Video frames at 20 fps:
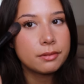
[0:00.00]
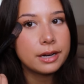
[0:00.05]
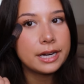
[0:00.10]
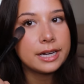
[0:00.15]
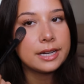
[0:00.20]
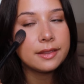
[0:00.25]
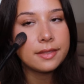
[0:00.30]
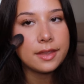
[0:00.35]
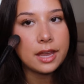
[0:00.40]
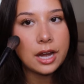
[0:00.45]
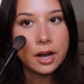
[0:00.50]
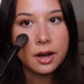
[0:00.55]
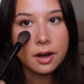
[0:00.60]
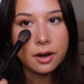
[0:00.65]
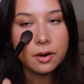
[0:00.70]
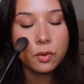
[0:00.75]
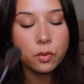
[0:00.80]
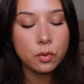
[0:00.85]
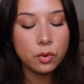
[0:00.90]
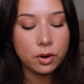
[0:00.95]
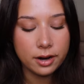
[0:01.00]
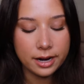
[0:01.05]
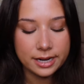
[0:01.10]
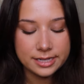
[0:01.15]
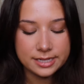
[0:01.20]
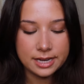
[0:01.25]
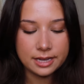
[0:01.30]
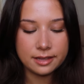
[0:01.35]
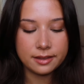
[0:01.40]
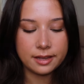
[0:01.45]
right in there or I
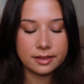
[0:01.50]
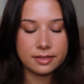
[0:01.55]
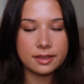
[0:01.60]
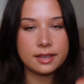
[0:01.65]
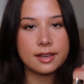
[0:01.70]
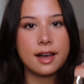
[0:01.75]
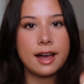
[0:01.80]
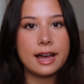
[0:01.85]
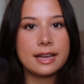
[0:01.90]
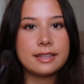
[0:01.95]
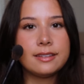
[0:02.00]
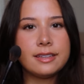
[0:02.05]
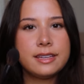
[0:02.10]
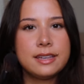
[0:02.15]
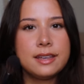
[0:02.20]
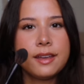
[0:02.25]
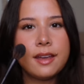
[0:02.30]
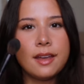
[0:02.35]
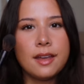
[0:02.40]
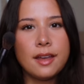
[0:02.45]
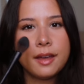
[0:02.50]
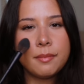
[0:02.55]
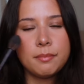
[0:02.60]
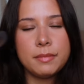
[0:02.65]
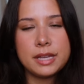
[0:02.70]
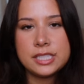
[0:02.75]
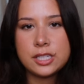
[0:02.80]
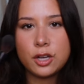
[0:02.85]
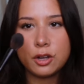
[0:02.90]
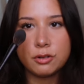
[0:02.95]
take like the Kylie
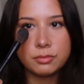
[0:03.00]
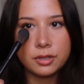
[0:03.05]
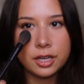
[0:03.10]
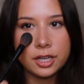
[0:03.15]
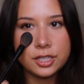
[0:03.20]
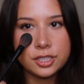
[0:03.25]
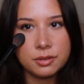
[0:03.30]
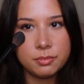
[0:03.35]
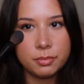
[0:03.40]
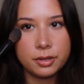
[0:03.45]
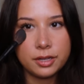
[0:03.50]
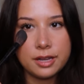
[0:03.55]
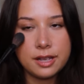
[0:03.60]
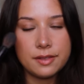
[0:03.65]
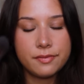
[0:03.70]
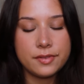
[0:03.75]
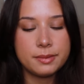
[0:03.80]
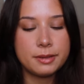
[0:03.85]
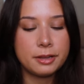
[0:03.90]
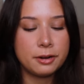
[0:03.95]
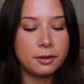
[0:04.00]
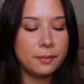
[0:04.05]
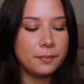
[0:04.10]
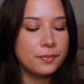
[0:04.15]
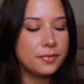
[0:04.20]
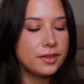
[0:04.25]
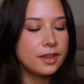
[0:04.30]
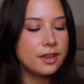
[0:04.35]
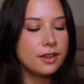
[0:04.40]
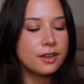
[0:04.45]
mid-tone blush and put it in the middle.